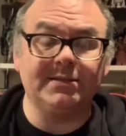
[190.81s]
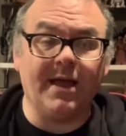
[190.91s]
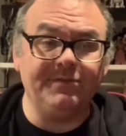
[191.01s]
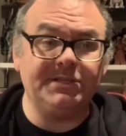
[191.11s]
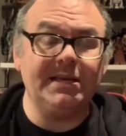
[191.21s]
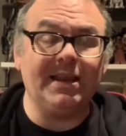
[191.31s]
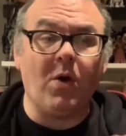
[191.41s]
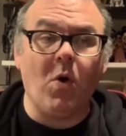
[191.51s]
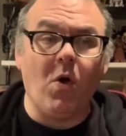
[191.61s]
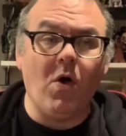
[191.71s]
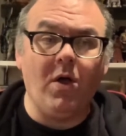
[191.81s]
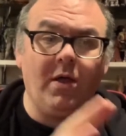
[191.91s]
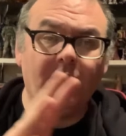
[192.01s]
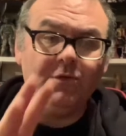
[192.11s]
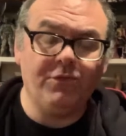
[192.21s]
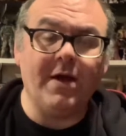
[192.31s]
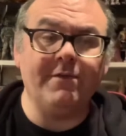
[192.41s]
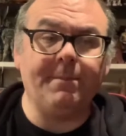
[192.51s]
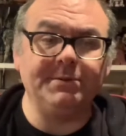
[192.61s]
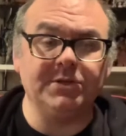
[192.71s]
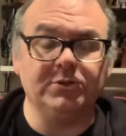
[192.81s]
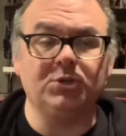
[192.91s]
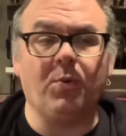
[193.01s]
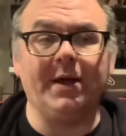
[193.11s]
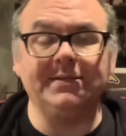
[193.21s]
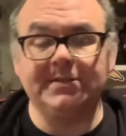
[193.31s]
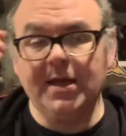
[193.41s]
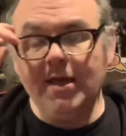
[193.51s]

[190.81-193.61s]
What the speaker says: I've seen all 5 episodes twice.